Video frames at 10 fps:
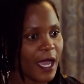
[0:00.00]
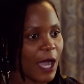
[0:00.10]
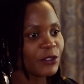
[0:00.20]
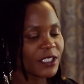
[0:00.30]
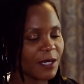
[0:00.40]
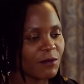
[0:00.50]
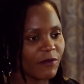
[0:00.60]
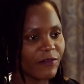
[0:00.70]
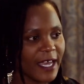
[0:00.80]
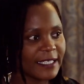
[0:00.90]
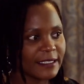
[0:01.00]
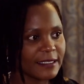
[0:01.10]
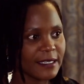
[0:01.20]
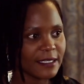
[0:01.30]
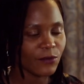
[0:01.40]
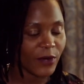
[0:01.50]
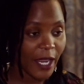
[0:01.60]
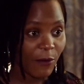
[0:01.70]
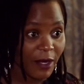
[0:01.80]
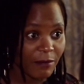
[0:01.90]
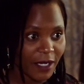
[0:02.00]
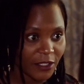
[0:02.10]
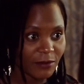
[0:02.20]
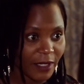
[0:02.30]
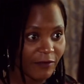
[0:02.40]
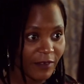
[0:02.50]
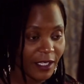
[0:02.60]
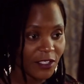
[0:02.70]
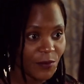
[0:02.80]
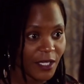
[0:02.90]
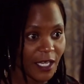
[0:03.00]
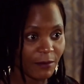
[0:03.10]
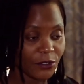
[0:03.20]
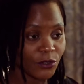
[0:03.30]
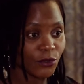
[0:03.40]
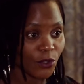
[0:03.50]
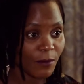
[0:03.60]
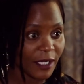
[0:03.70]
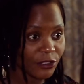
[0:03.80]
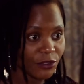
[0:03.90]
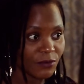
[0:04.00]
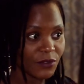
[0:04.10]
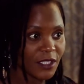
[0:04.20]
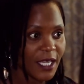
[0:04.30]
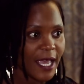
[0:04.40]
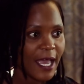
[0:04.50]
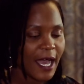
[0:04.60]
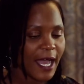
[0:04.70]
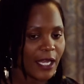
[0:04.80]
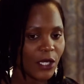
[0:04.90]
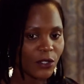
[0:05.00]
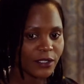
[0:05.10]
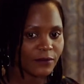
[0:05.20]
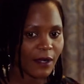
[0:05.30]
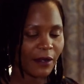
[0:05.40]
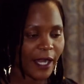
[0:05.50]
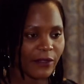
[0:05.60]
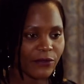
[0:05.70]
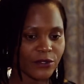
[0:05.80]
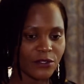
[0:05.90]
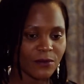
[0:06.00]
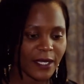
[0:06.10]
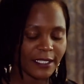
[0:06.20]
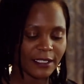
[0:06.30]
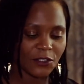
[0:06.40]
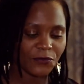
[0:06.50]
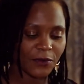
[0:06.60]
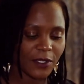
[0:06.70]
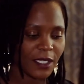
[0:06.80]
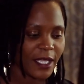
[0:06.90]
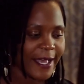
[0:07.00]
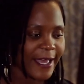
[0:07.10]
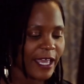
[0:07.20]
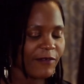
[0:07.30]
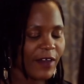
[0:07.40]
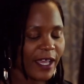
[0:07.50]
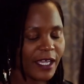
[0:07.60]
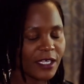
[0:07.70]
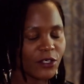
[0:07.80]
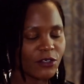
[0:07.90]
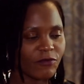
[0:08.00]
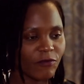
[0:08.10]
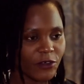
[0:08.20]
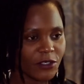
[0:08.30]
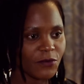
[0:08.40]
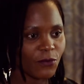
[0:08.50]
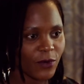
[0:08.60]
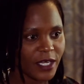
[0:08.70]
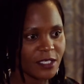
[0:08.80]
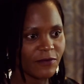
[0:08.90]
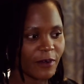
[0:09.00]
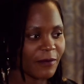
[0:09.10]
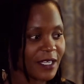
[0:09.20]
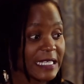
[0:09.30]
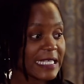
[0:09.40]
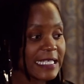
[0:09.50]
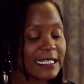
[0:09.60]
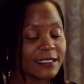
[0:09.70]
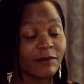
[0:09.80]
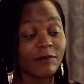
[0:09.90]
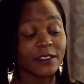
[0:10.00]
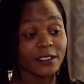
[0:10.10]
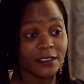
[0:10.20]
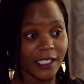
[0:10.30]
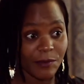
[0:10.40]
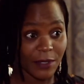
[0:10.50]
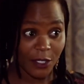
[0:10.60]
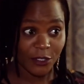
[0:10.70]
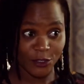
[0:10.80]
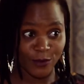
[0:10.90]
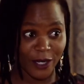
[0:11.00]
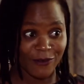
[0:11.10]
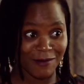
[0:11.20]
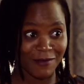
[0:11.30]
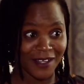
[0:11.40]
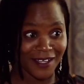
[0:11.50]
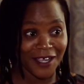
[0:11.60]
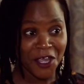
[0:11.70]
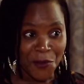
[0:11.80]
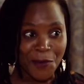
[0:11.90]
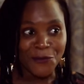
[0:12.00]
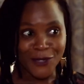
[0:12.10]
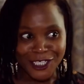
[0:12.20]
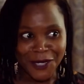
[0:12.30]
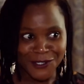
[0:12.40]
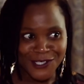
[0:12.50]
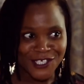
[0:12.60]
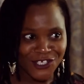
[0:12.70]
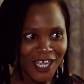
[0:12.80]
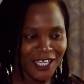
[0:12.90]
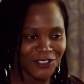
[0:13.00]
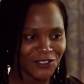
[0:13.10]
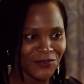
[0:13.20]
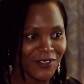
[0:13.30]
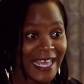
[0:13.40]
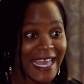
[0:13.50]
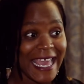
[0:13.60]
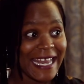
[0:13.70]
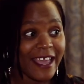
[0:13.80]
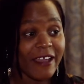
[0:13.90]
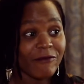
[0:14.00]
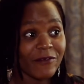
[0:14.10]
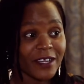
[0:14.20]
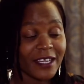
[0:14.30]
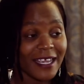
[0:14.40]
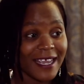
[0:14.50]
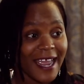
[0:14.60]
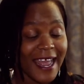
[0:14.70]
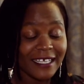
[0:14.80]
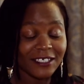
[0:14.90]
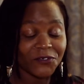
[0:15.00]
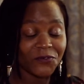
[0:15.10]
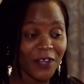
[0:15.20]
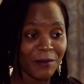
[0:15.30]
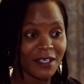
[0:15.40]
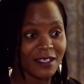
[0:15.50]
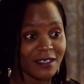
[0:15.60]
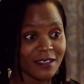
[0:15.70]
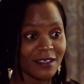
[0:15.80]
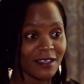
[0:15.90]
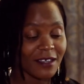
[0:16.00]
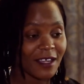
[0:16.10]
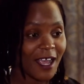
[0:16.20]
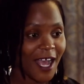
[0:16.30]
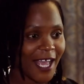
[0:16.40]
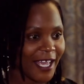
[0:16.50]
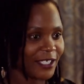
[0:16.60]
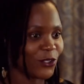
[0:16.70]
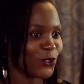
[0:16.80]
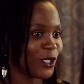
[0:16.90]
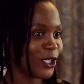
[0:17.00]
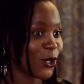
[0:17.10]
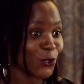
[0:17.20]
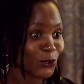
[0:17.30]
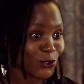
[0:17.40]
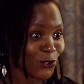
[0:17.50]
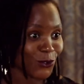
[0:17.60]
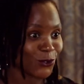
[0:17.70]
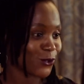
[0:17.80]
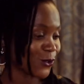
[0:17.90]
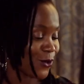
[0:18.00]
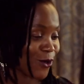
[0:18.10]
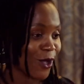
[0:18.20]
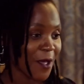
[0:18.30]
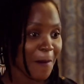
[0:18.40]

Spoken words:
outcome of that is that when I went back to my village being able to grow mushrooms, I looked around and I thought to myself, well, if I can convert waste from this little field that belonged to my grandmother but which I was in charge of, and every end of farming season I had only corn stalks or